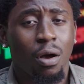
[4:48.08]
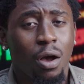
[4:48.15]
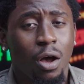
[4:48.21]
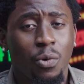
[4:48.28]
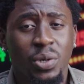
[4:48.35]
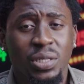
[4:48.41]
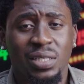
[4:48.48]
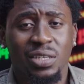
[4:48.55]

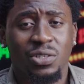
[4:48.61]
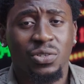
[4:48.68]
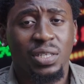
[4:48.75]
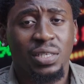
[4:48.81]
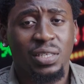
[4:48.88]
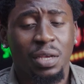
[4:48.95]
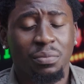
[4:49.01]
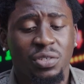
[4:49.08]
always stick to the
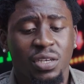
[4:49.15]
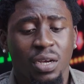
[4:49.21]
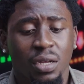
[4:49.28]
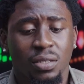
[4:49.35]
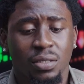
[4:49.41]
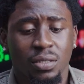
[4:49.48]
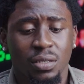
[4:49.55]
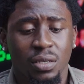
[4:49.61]
same
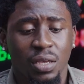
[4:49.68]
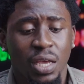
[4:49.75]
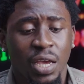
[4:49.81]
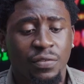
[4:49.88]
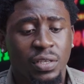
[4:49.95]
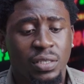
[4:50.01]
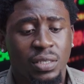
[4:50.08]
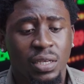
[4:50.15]
charts
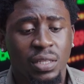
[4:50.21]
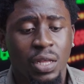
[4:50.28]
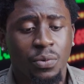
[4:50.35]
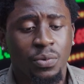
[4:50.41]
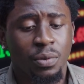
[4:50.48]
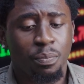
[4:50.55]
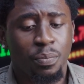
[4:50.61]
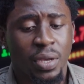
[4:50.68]
if the
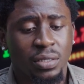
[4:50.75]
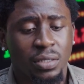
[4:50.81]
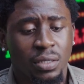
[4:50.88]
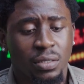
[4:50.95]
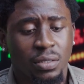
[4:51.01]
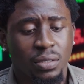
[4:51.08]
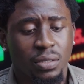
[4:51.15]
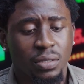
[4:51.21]
signal
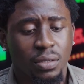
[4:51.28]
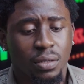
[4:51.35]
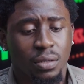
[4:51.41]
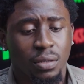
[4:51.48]
persists.